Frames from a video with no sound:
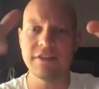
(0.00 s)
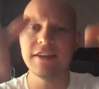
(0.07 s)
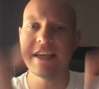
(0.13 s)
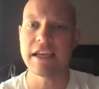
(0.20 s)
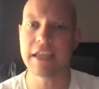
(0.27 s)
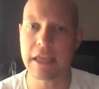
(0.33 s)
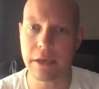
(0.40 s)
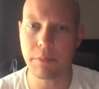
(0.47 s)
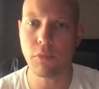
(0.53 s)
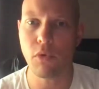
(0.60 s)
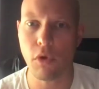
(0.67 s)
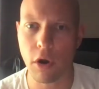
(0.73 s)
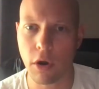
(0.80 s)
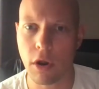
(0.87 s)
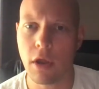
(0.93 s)
dig in
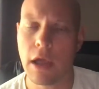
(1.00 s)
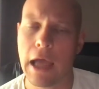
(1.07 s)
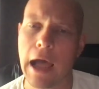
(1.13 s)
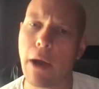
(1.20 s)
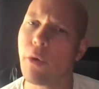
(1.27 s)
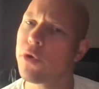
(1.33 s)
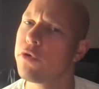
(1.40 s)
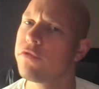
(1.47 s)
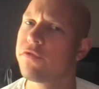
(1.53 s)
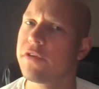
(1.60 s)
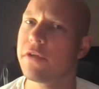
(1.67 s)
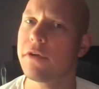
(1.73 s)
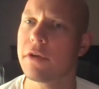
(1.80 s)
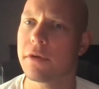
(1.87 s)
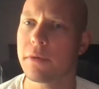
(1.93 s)
more. How are you
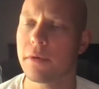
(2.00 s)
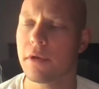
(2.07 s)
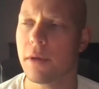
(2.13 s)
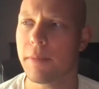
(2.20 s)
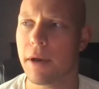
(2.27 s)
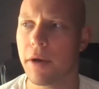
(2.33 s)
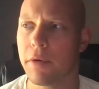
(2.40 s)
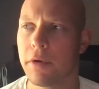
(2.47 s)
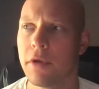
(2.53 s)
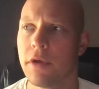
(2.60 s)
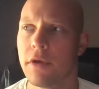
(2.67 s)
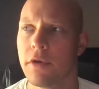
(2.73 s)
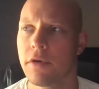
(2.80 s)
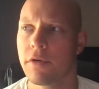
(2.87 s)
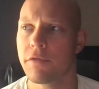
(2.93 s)
feeling about
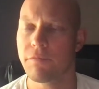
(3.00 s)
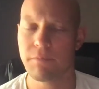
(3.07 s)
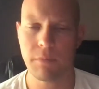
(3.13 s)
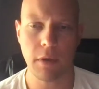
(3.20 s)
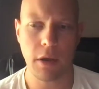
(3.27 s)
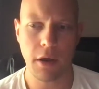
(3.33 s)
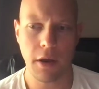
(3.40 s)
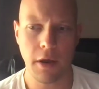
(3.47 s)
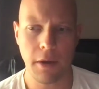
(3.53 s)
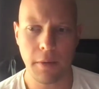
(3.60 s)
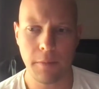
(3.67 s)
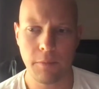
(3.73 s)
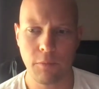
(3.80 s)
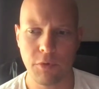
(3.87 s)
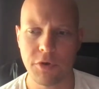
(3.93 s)

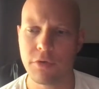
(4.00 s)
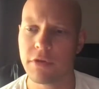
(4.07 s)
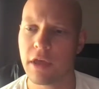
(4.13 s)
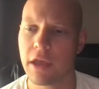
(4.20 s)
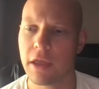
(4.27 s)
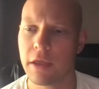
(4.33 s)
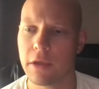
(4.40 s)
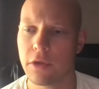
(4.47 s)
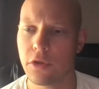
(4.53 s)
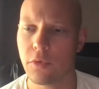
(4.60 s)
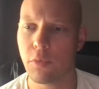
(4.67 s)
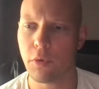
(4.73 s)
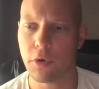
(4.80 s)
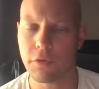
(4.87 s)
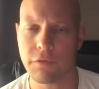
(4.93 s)
when you say the
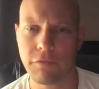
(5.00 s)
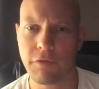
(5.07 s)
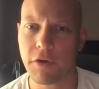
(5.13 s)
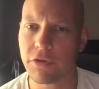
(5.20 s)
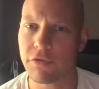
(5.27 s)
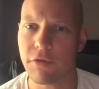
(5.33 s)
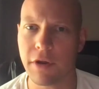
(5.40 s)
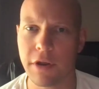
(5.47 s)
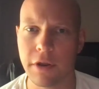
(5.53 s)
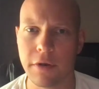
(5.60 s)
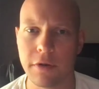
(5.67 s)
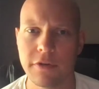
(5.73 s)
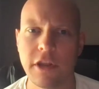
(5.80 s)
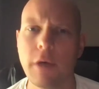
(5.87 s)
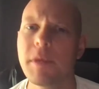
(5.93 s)
word
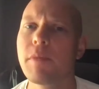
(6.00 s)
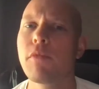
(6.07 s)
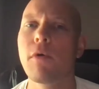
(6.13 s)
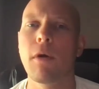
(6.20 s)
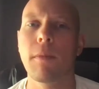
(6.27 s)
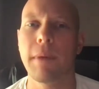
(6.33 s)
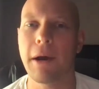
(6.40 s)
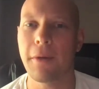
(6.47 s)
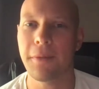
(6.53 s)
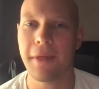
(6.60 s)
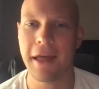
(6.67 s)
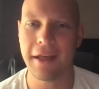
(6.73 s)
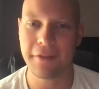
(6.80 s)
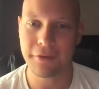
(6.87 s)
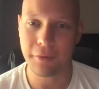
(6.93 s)
frustrated? Tell me more about
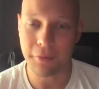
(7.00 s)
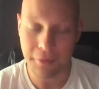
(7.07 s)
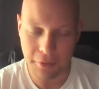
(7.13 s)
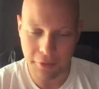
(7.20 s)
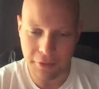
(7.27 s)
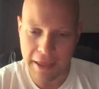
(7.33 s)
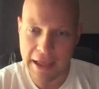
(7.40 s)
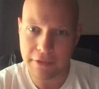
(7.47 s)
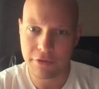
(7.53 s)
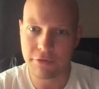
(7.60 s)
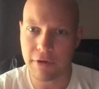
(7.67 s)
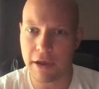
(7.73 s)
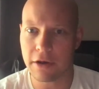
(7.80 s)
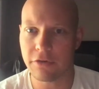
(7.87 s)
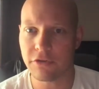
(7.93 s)
that. So that
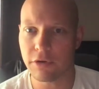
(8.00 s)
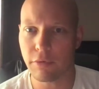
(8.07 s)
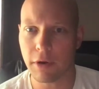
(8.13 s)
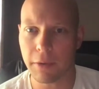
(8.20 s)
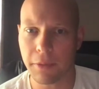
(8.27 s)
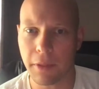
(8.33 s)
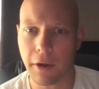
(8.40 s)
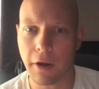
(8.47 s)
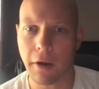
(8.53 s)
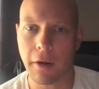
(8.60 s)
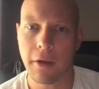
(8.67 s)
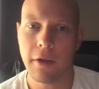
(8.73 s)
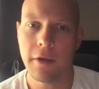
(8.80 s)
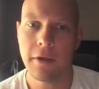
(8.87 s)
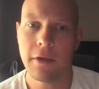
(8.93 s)
strategy right there
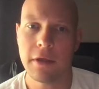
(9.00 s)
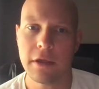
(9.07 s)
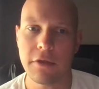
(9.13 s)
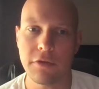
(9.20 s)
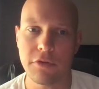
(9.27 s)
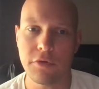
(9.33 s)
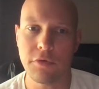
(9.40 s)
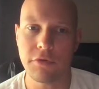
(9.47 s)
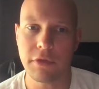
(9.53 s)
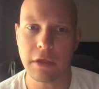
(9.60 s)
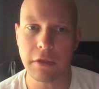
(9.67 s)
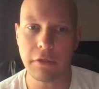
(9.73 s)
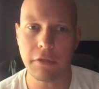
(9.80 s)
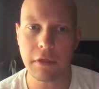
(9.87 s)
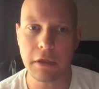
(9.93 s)
is
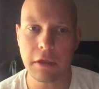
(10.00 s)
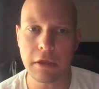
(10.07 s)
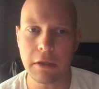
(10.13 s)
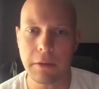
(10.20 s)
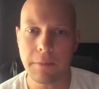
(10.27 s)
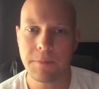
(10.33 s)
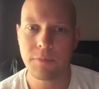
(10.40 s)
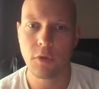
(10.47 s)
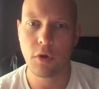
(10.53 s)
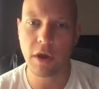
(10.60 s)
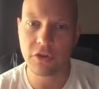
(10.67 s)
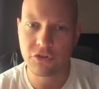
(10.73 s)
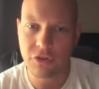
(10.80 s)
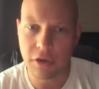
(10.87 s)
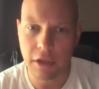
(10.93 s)
using the
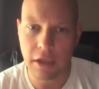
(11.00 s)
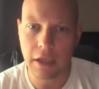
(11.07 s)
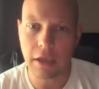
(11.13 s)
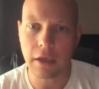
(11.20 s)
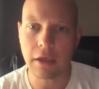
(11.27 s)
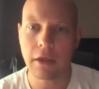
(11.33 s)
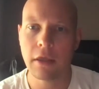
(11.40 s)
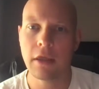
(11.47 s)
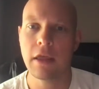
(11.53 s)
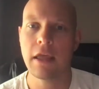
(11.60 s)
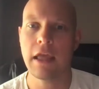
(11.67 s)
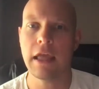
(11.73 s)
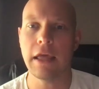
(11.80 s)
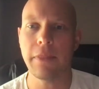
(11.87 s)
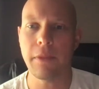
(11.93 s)
questioning
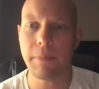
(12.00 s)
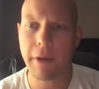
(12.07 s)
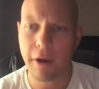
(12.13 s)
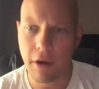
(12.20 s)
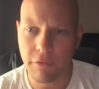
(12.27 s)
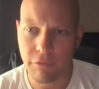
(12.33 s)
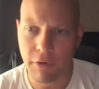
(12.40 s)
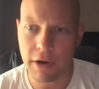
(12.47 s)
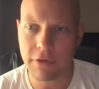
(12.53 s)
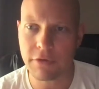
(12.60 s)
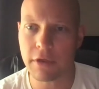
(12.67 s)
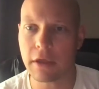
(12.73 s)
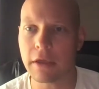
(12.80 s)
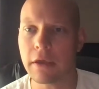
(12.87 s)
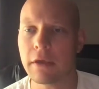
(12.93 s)
and the
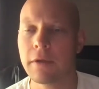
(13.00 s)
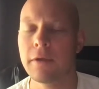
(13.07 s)
paraphrasing